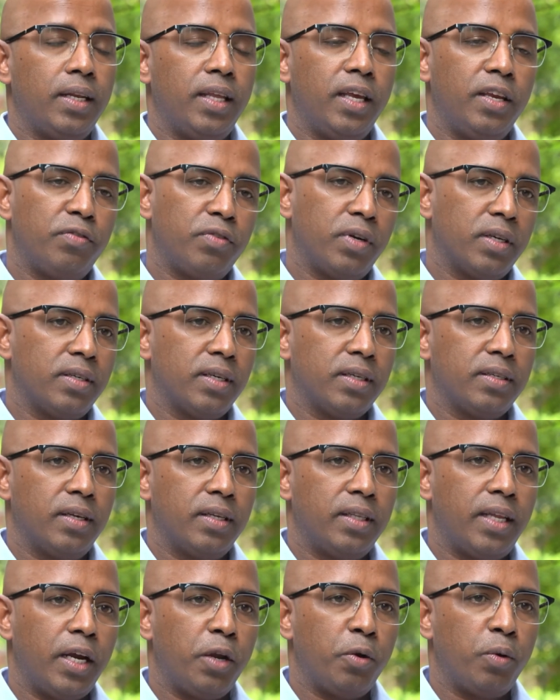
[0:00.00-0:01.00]
and the
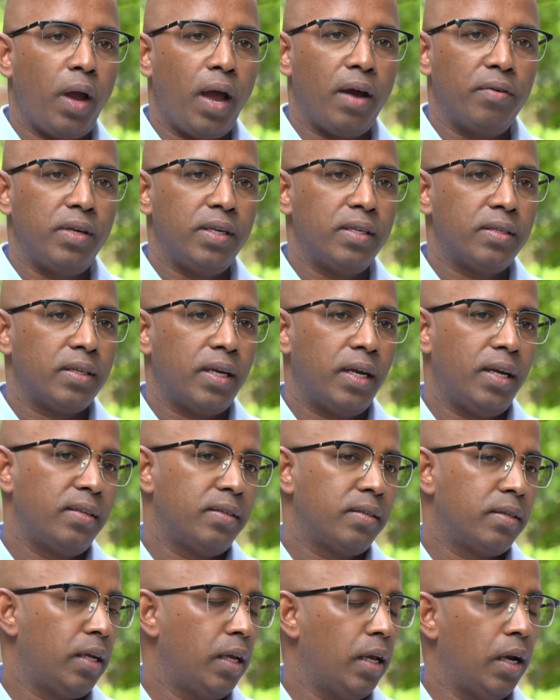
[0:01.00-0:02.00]
infrastructure that you have inside
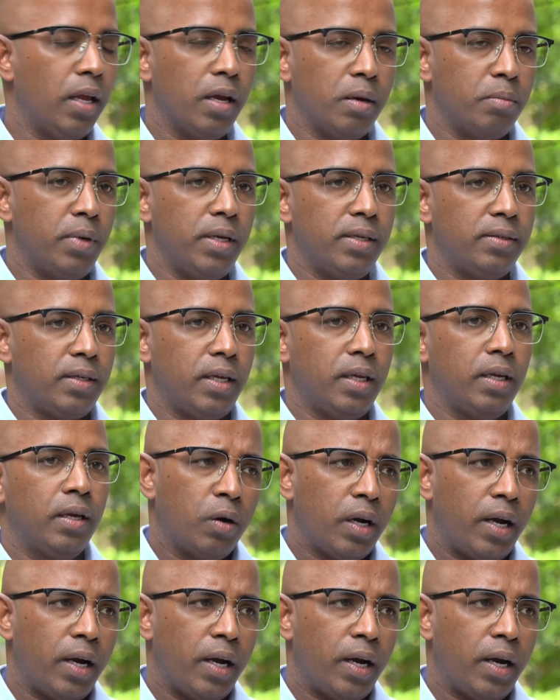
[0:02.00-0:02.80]
is really amazing.